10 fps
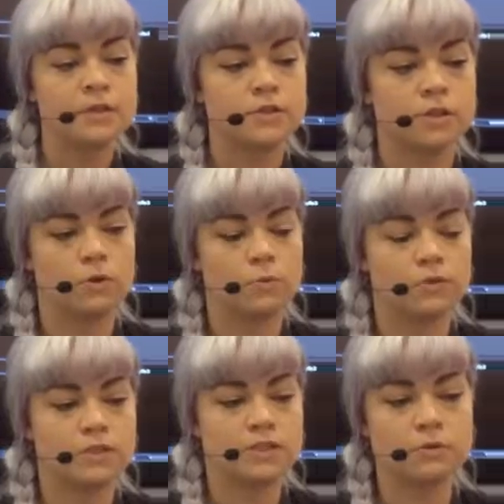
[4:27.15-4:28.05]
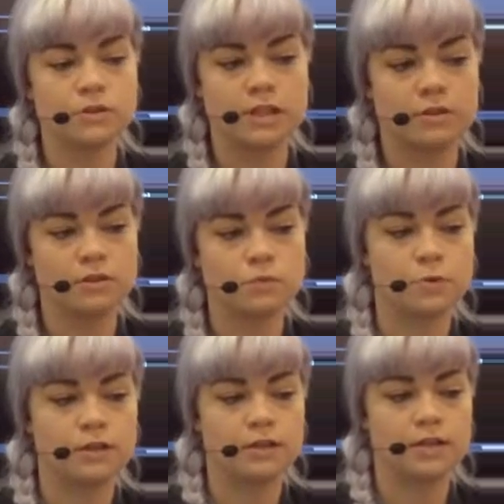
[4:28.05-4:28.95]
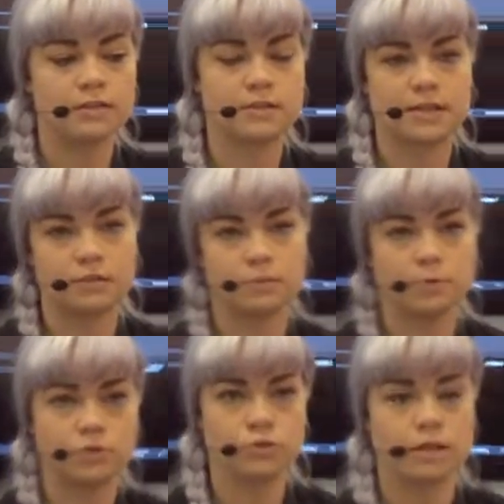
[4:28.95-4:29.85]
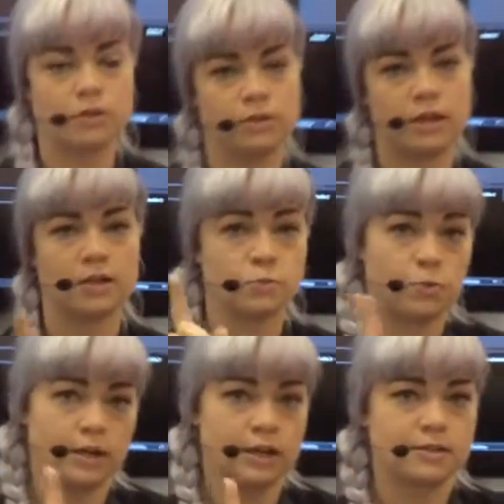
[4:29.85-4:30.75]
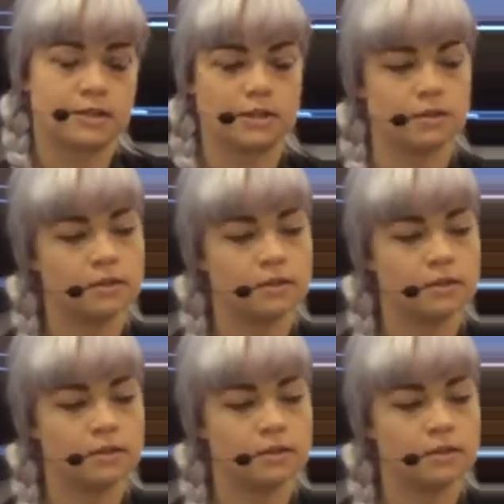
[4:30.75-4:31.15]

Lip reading: So the single sound is a sound module that only has one asset in